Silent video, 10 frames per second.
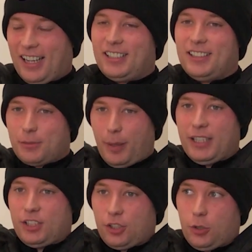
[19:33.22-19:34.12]
Harrison's
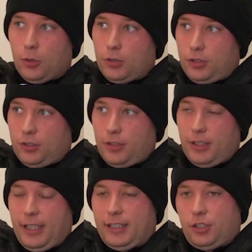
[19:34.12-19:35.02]
pitch is good.
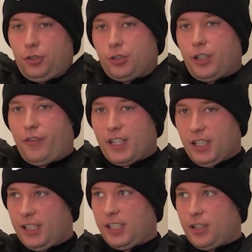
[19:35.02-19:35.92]
It's just the
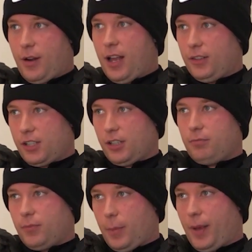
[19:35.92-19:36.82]
facilities around us and
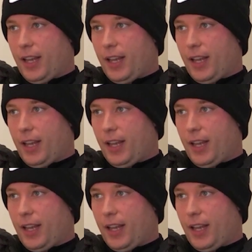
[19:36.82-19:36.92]
the